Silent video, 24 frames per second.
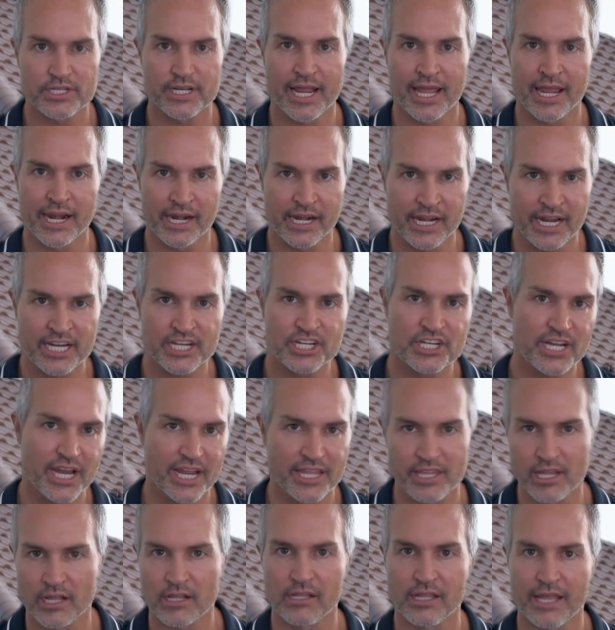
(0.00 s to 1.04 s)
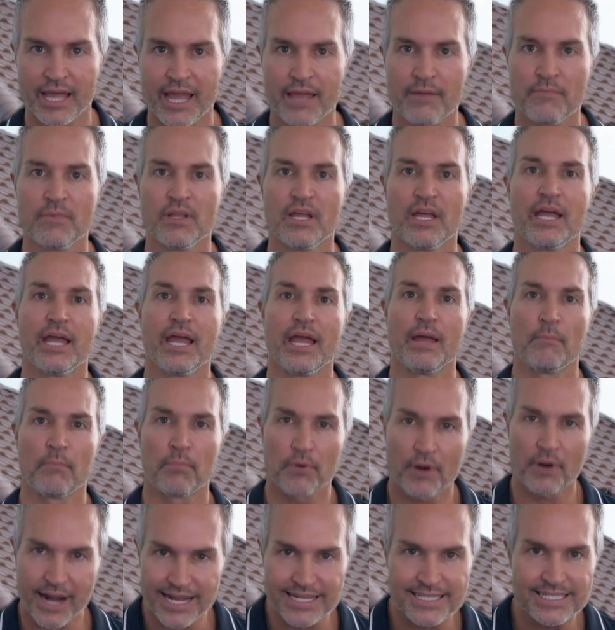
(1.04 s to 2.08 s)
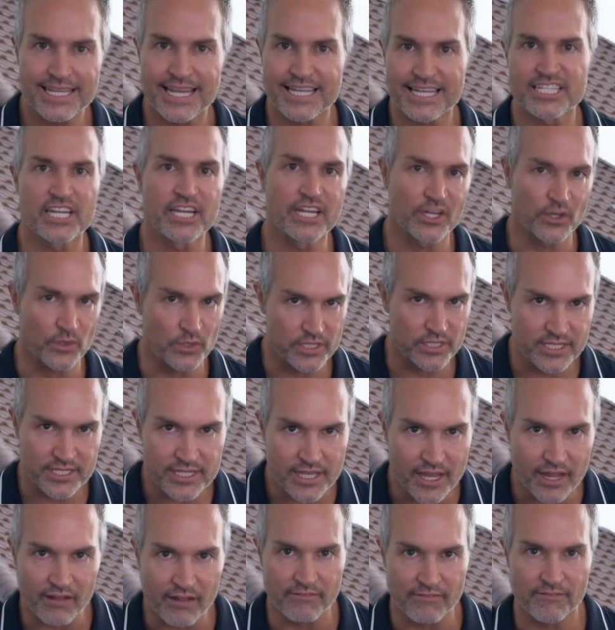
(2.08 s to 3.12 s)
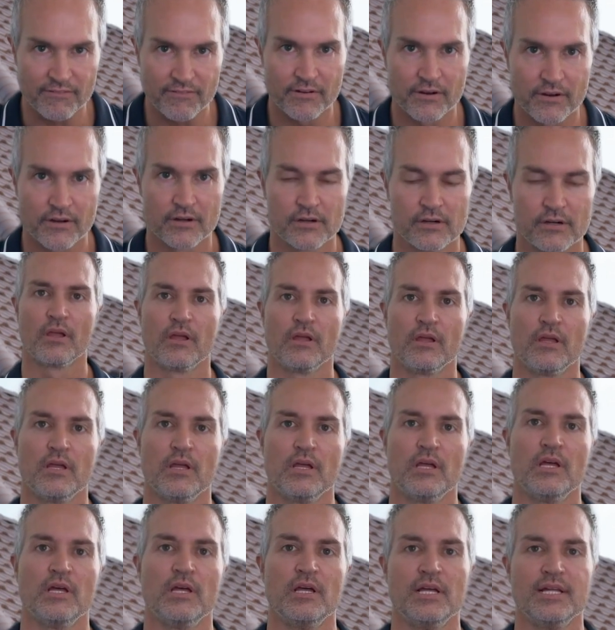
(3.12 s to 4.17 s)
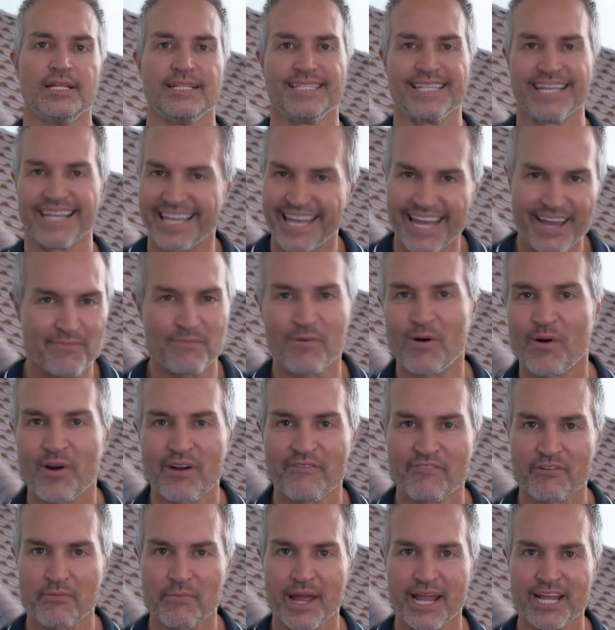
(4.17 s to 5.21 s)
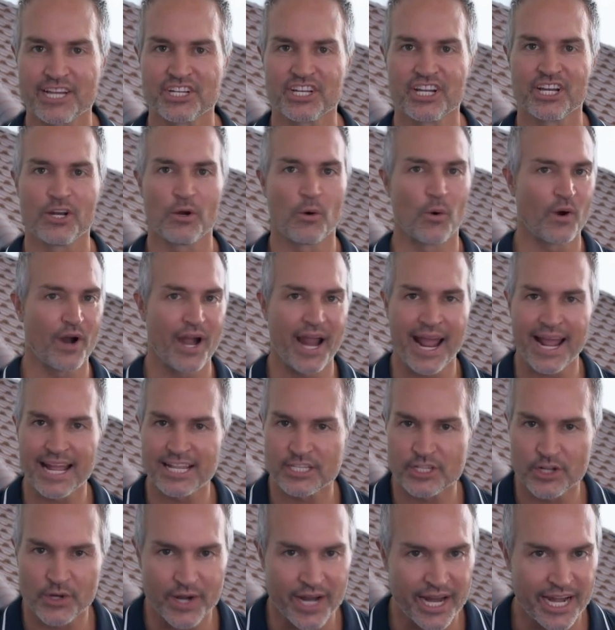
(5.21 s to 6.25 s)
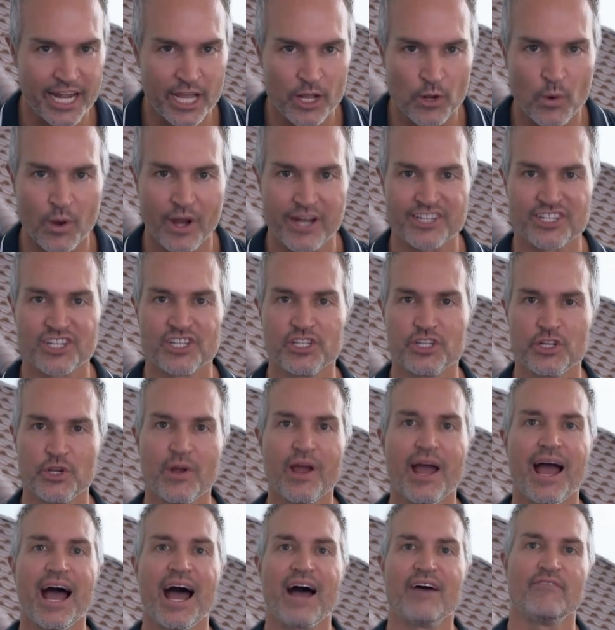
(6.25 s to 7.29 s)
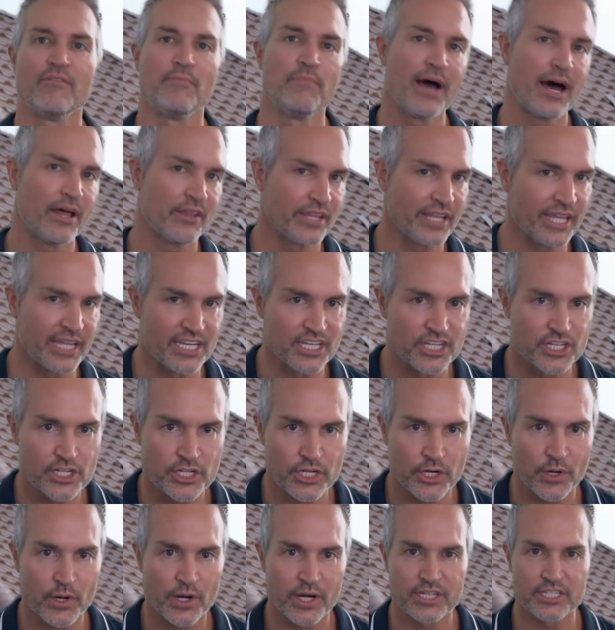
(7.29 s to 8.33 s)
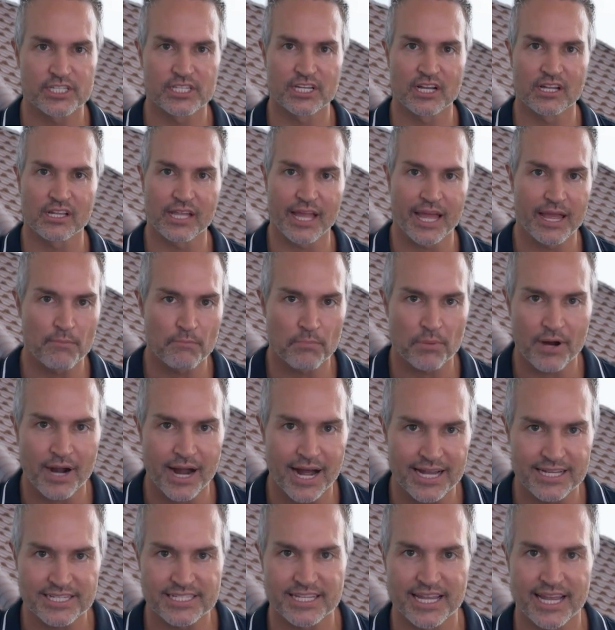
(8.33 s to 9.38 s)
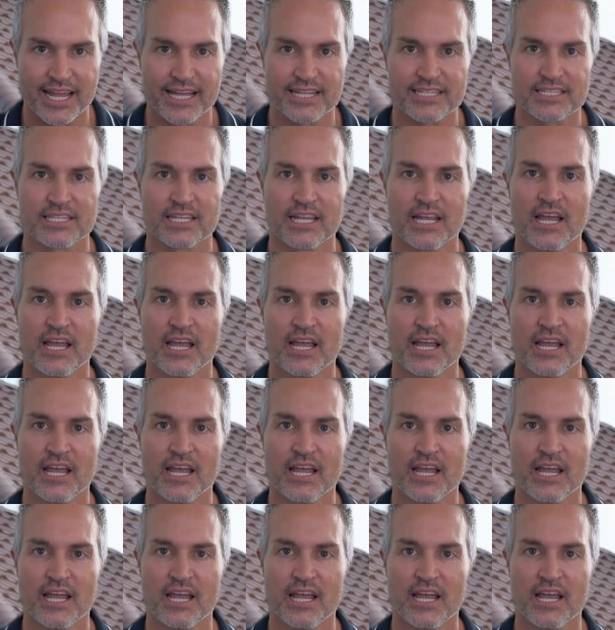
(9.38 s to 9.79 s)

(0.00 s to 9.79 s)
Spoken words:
and initiate the claim and process it yourself. To get more information or answer any questions you have about the insurance claim process,